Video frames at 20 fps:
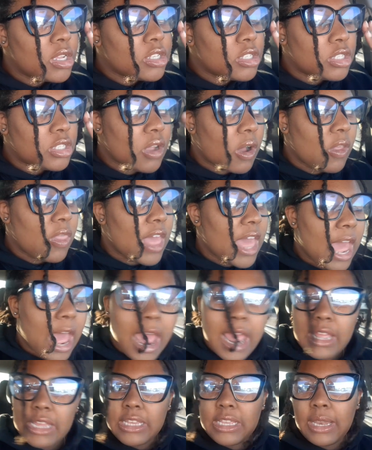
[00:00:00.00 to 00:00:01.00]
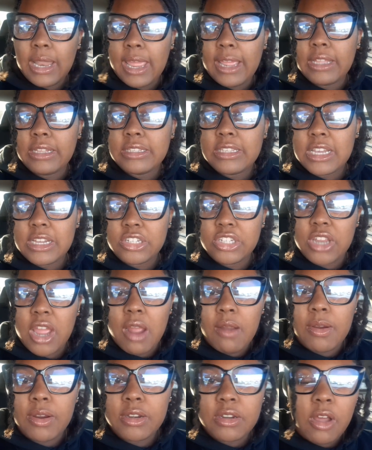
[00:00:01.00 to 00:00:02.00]
so that I can like take a
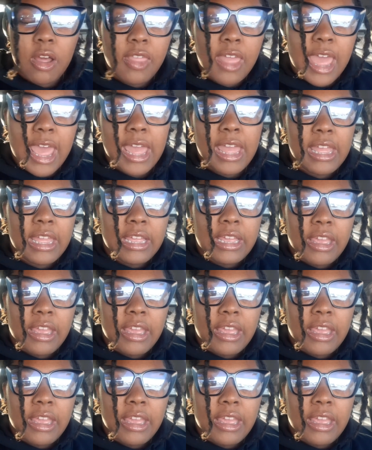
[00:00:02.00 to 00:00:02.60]
shower and all that.